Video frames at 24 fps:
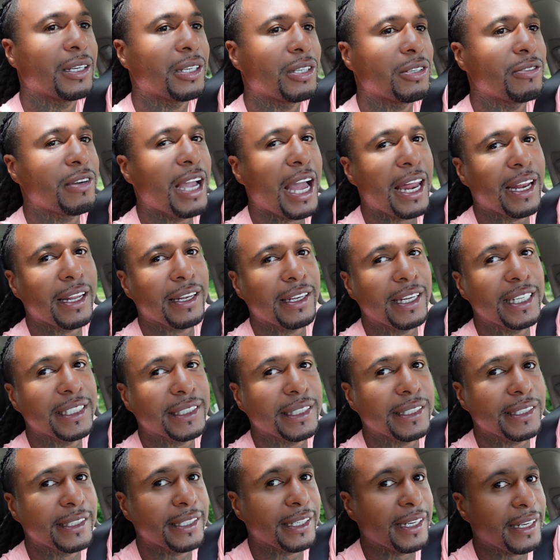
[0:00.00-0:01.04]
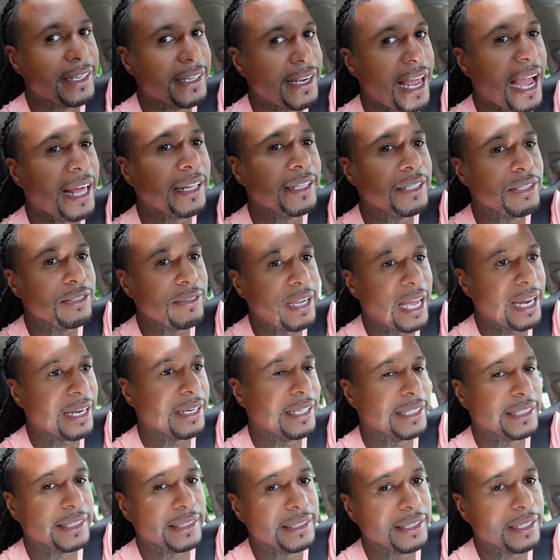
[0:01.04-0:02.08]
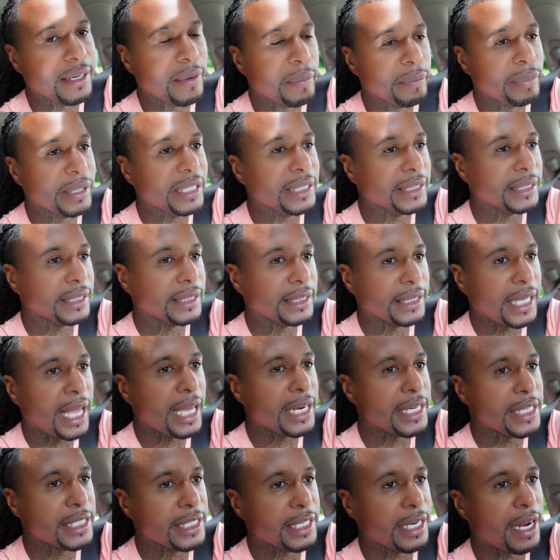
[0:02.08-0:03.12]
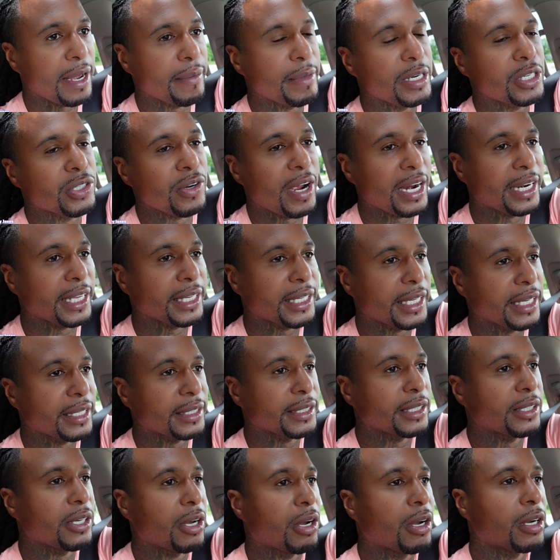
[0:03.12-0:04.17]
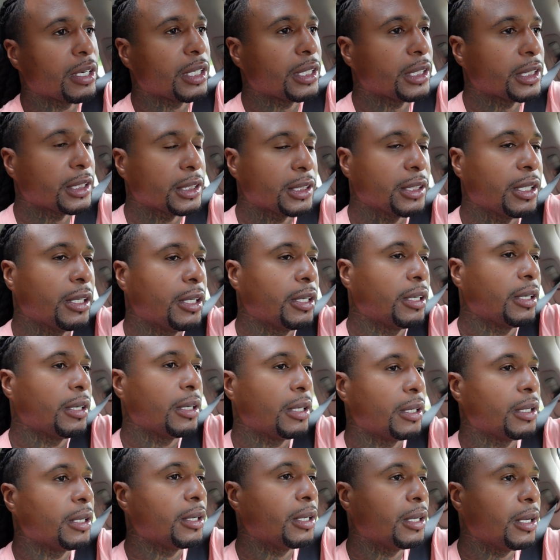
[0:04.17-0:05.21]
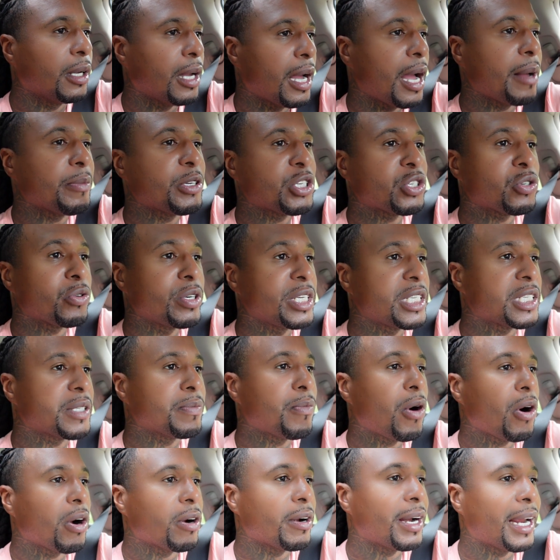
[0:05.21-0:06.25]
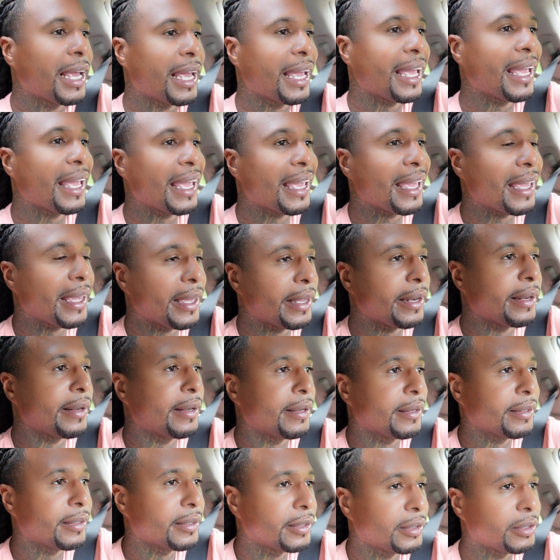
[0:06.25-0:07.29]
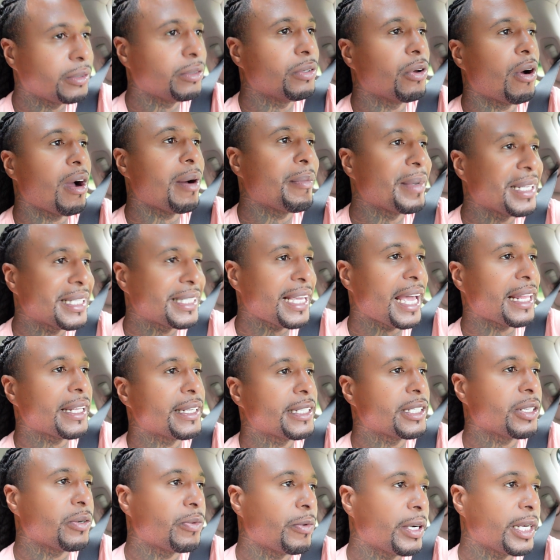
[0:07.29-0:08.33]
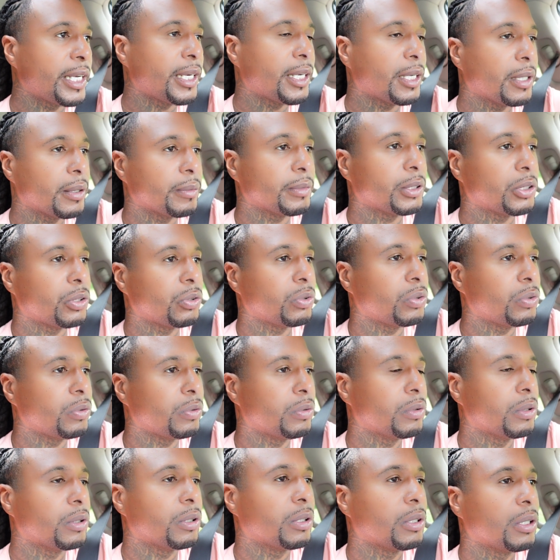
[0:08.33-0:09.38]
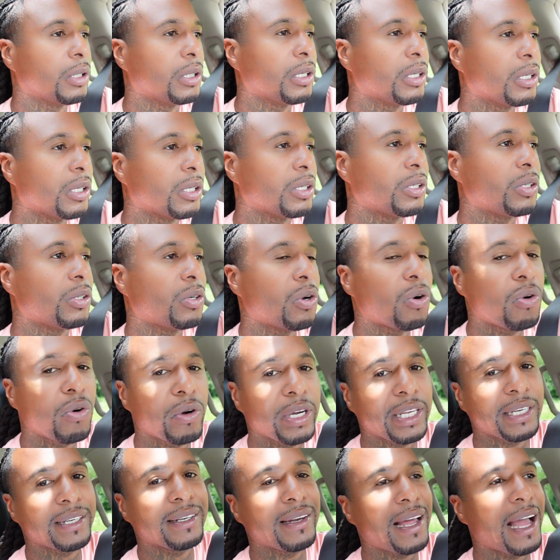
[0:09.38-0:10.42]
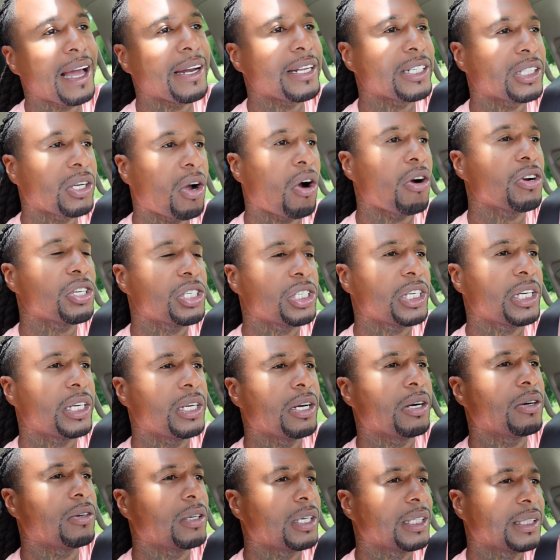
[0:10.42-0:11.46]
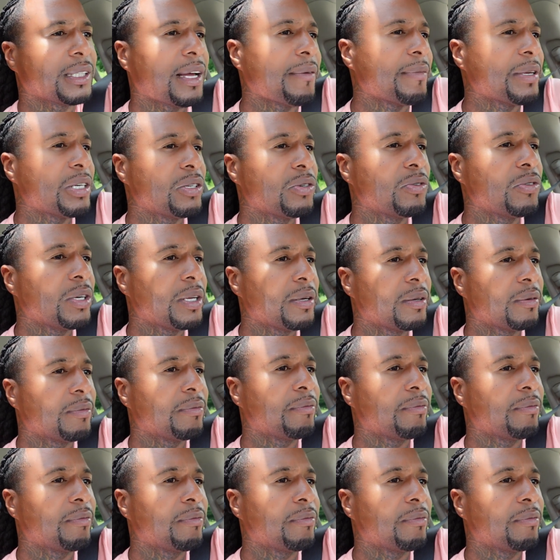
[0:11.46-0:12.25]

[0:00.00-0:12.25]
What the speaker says: you gotta listen to the knowledge. You gotta listen to the business side of shit I be trying to kick to y'all, cause I'm street smart, and you know I'm intelligent when it comes to knowing how this car shit go, cause I've been doing it,